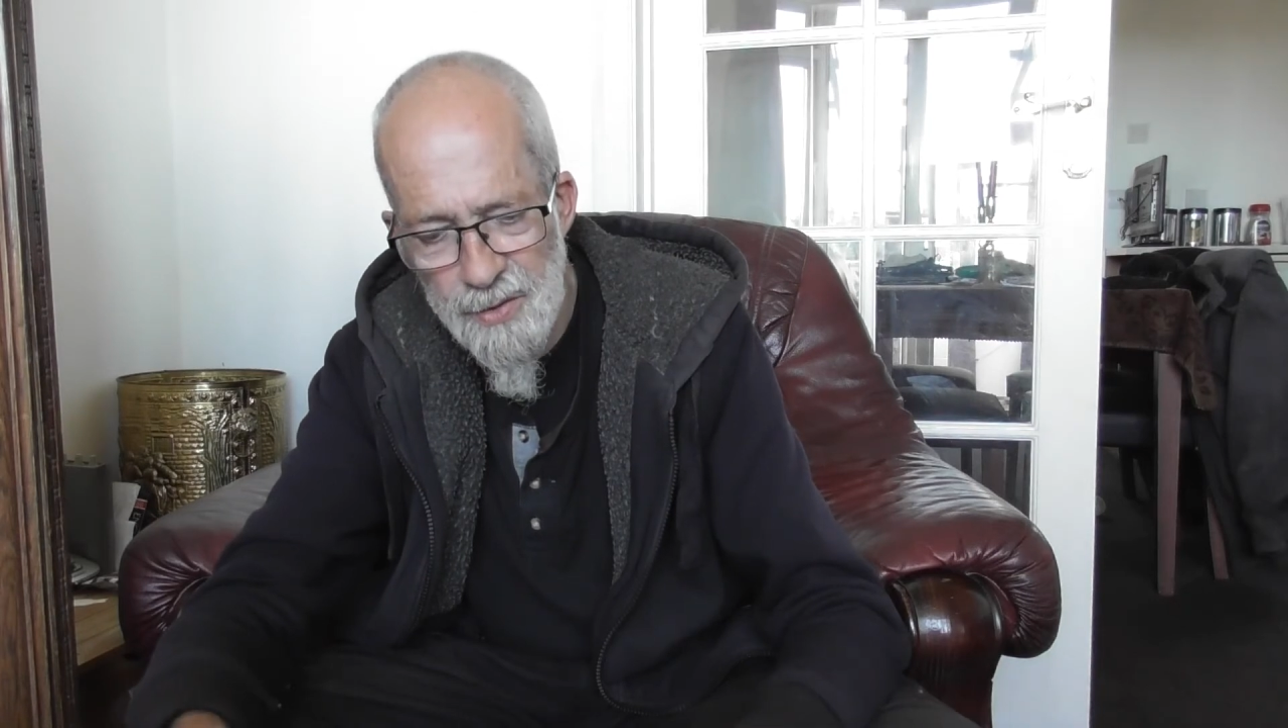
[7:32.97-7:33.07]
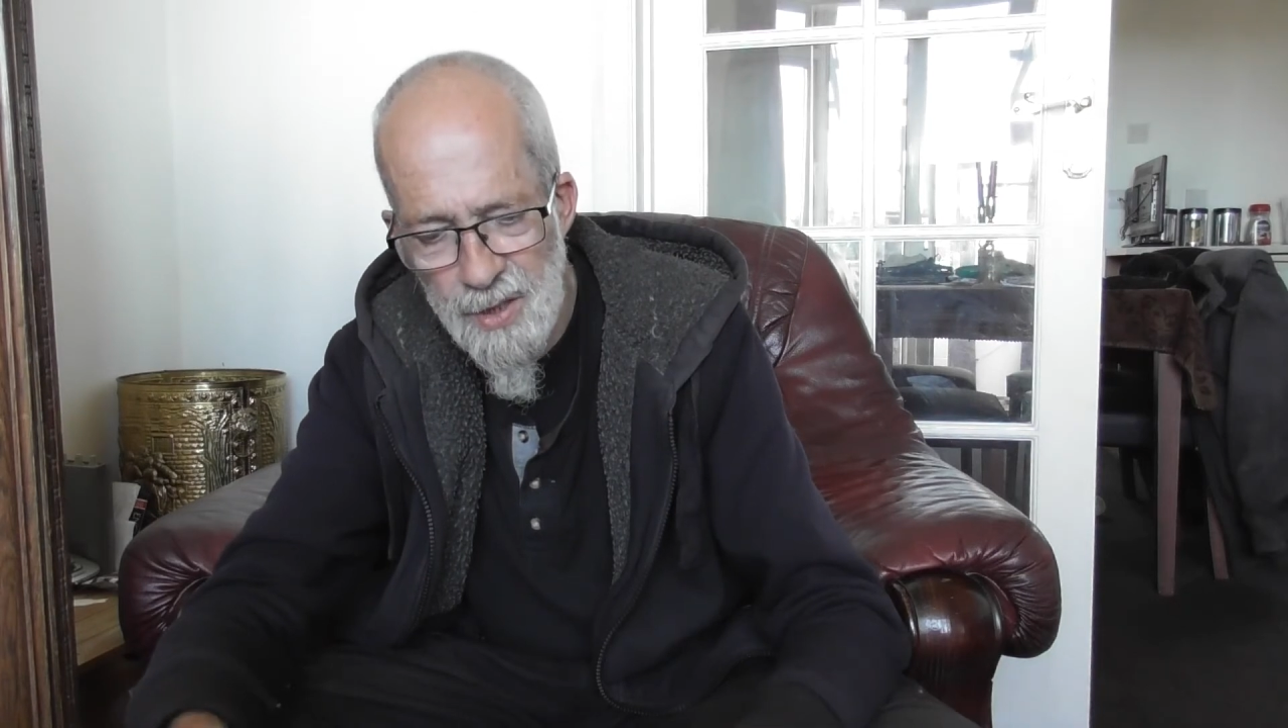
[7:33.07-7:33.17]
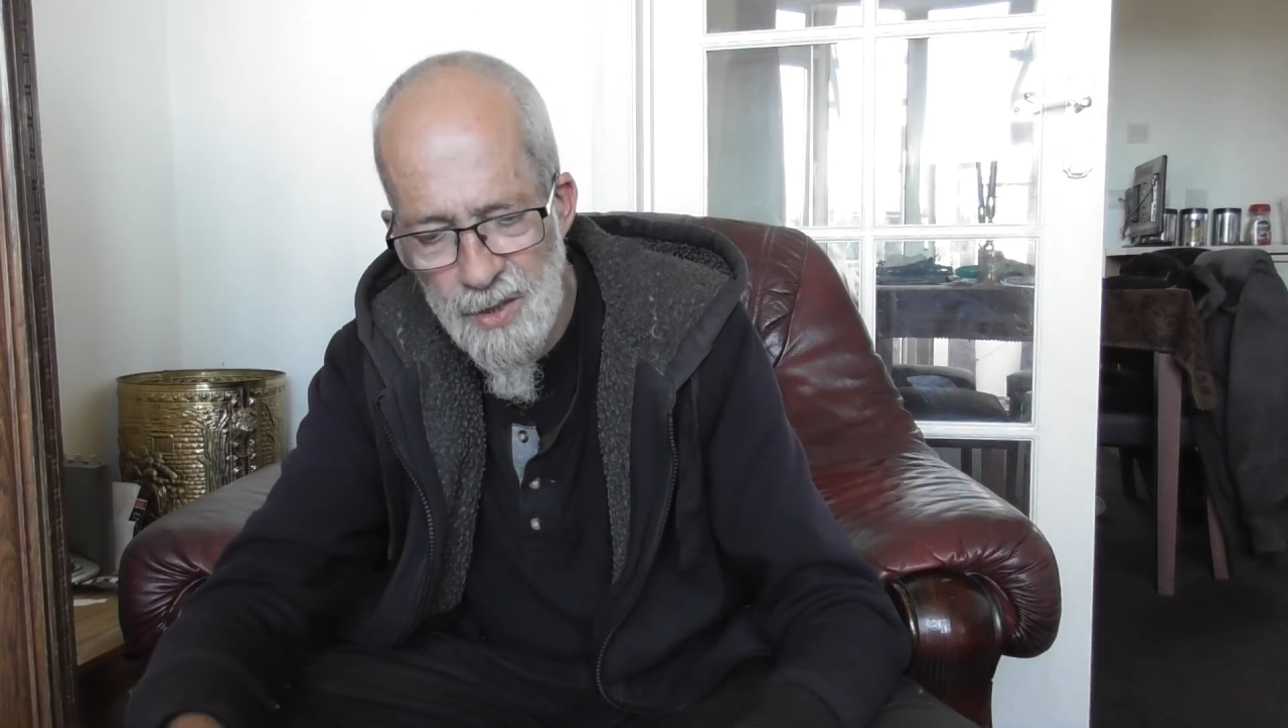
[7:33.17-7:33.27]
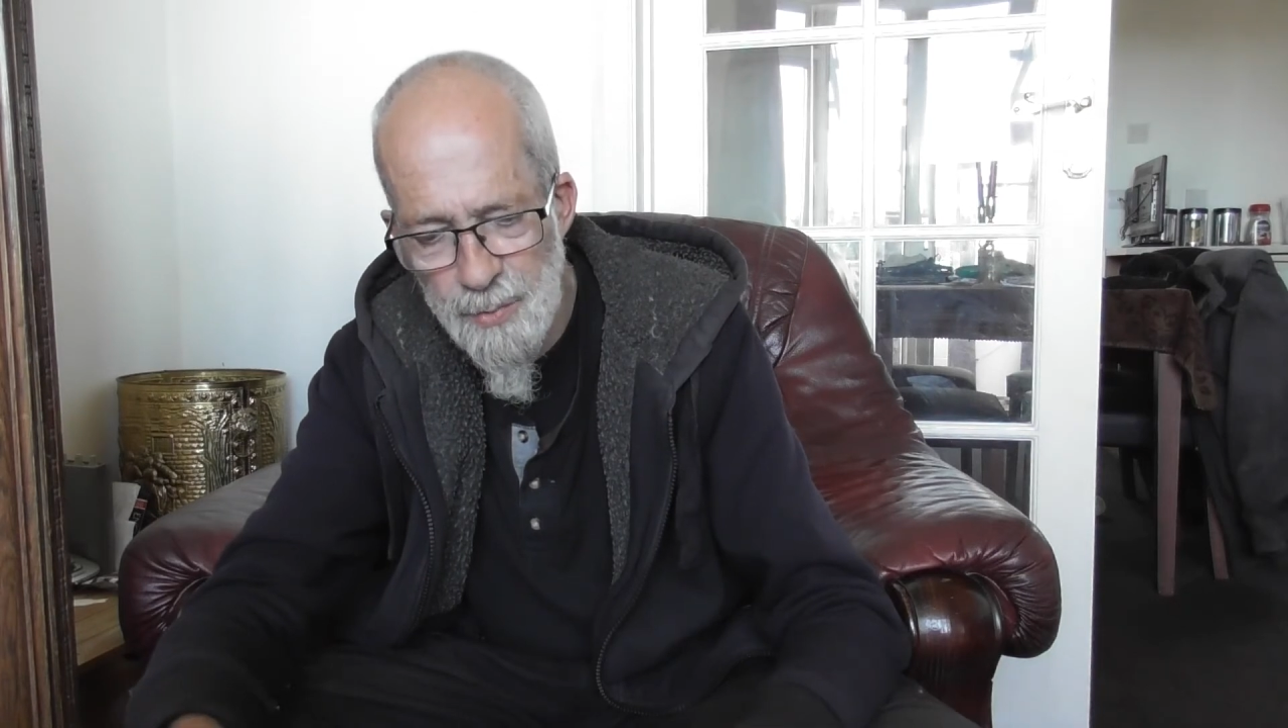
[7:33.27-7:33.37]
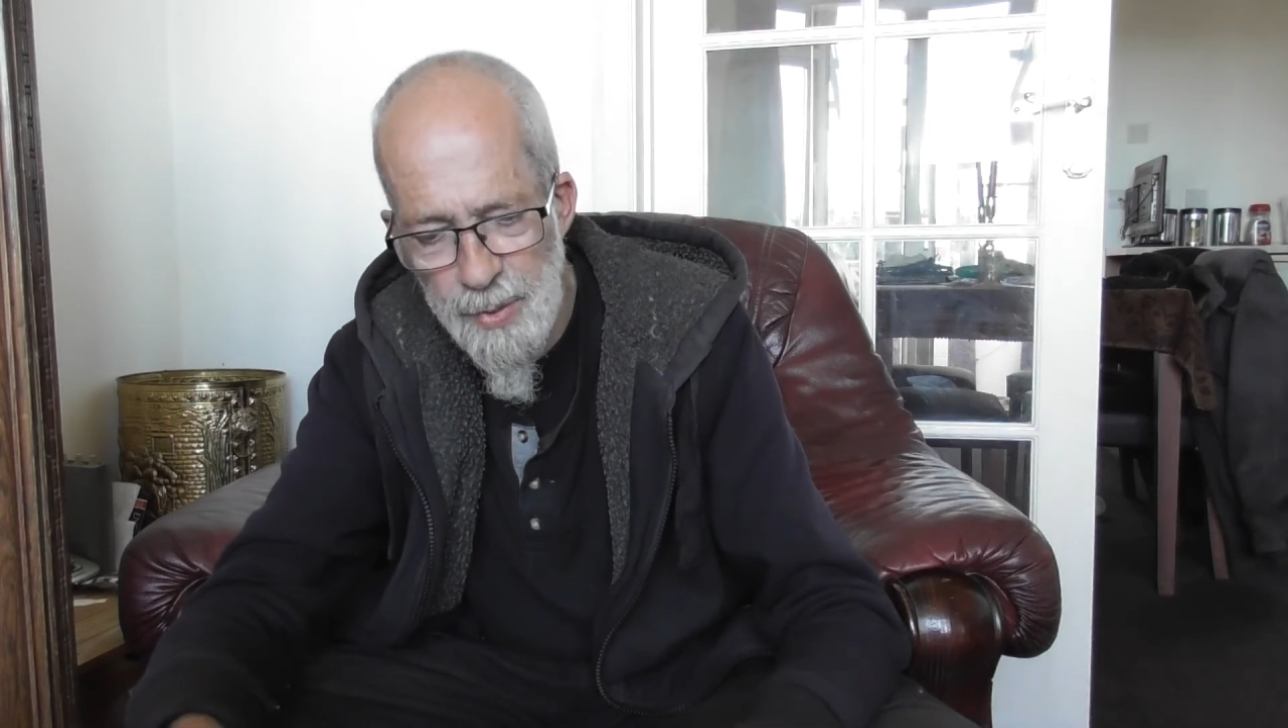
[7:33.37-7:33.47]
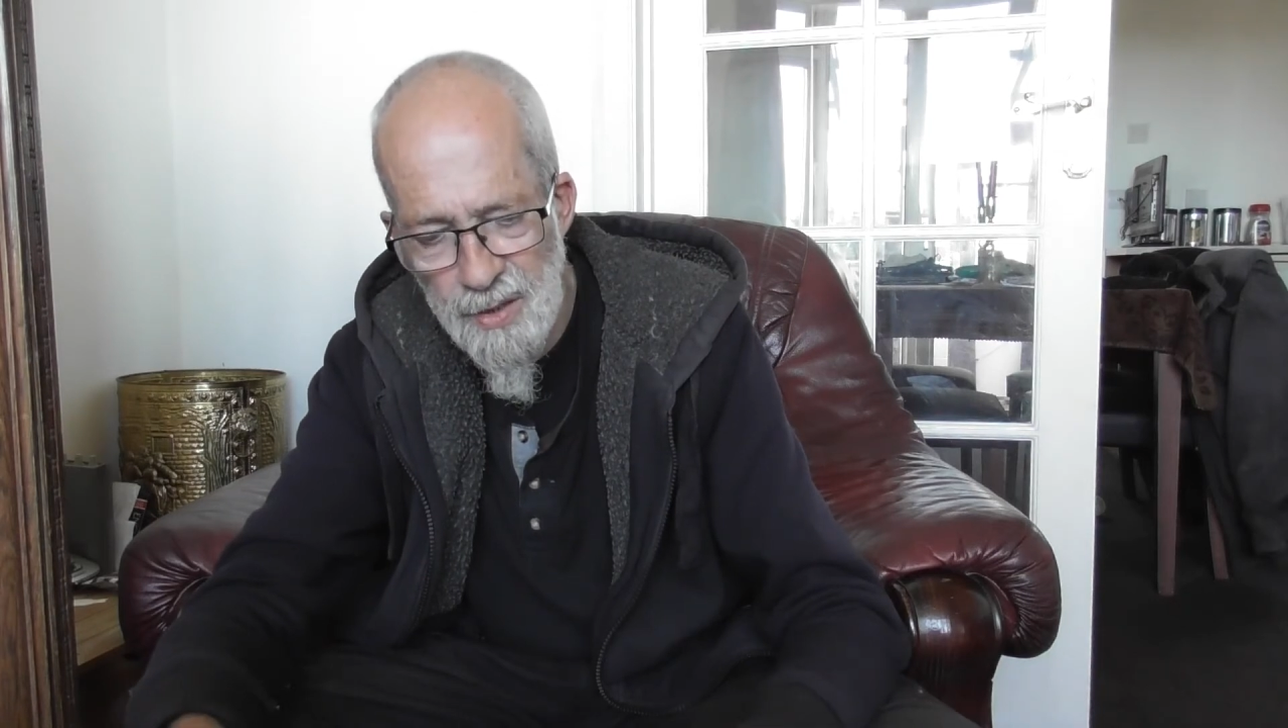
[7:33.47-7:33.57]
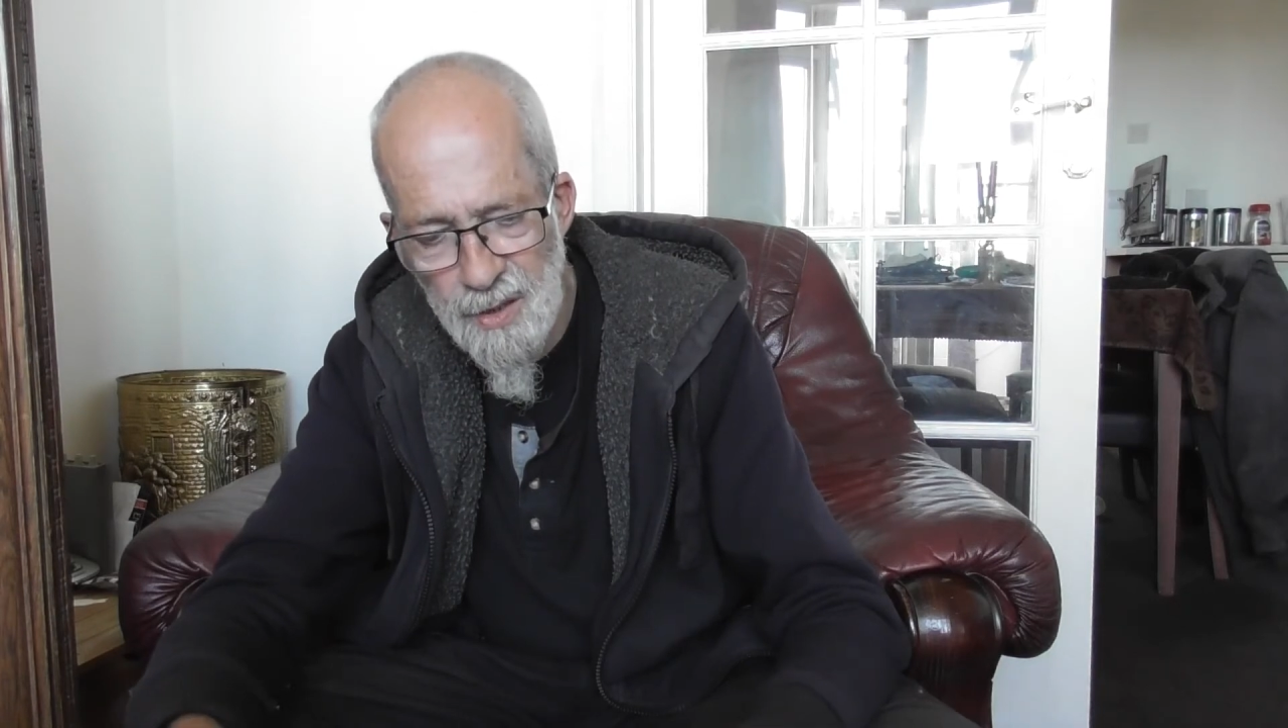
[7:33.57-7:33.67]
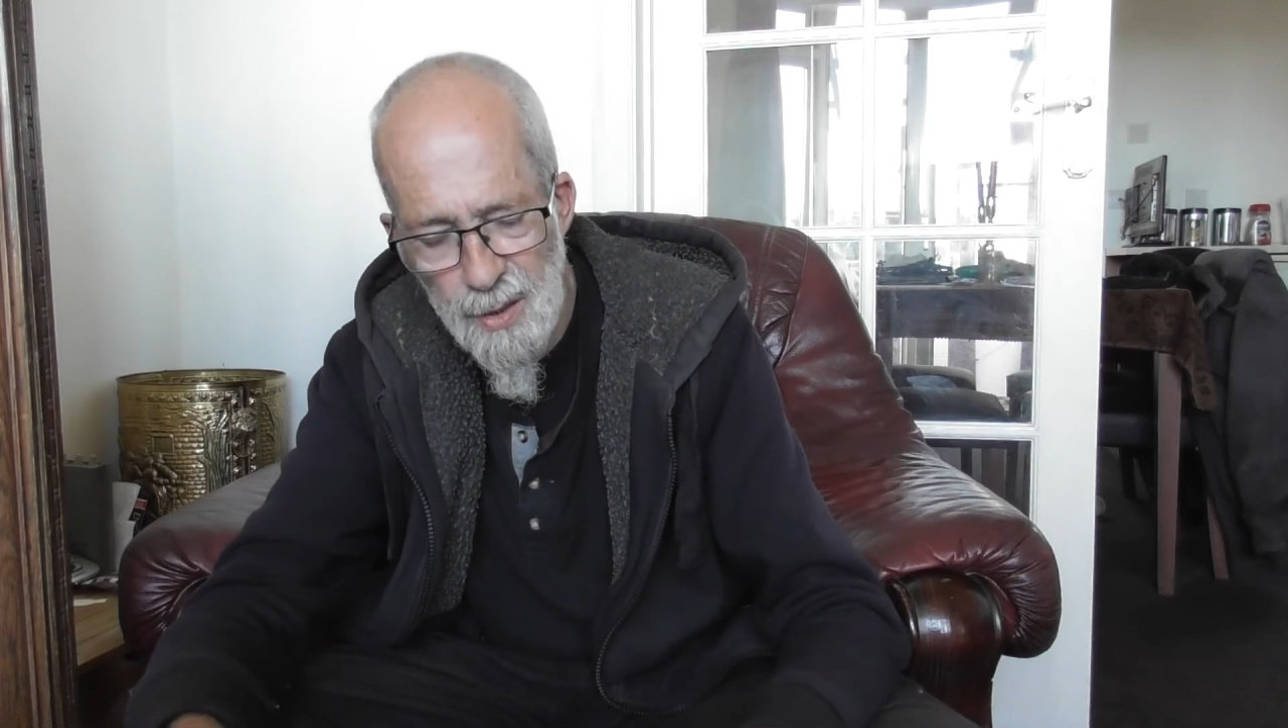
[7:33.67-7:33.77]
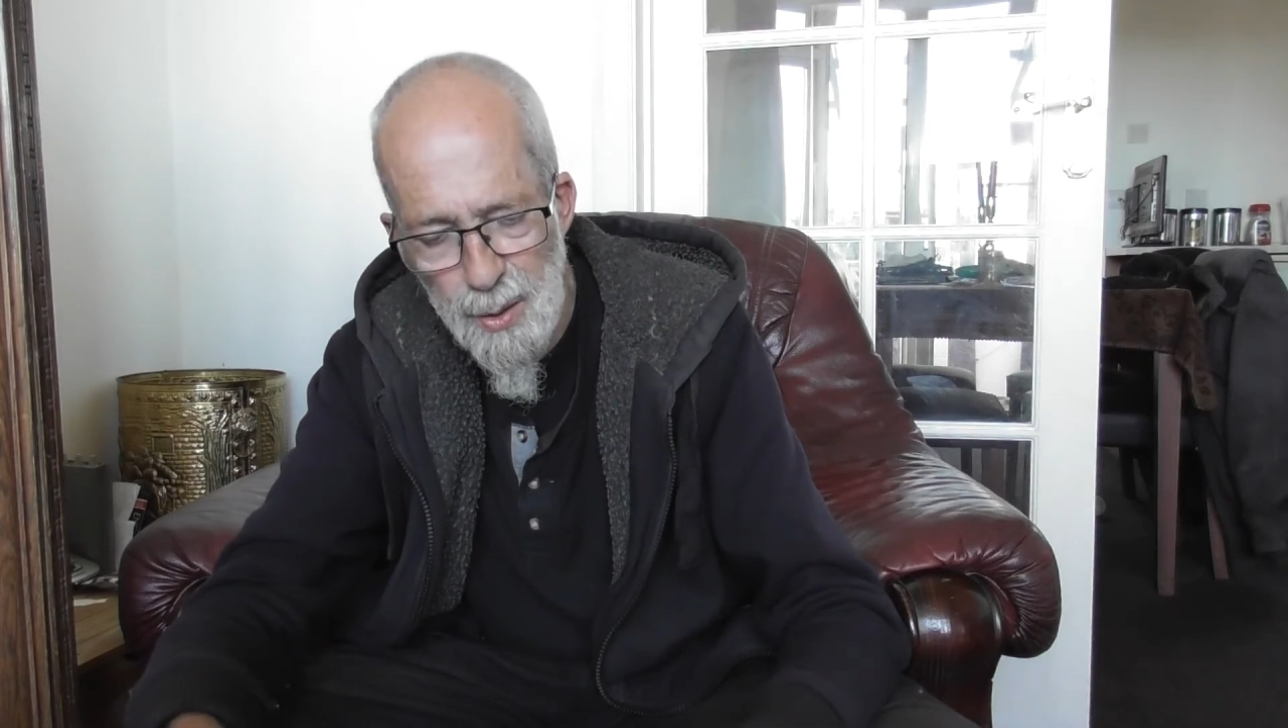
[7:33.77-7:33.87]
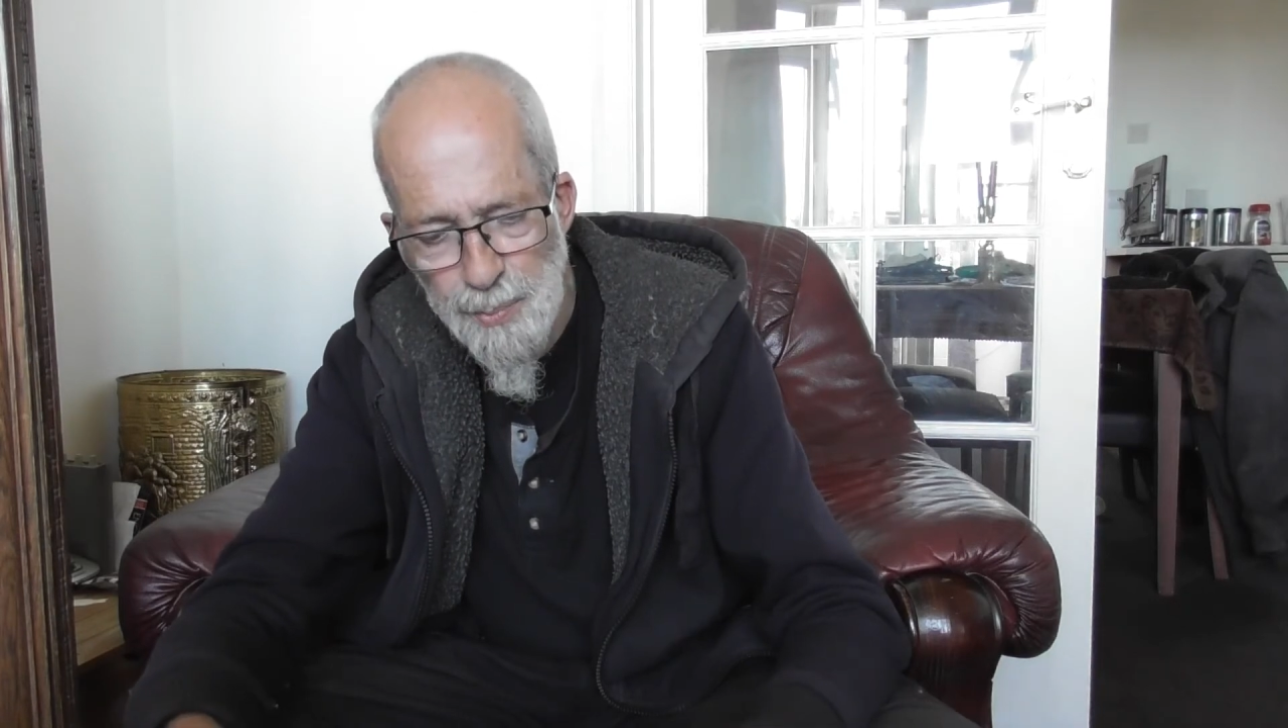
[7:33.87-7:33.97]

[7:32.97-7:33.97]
has been.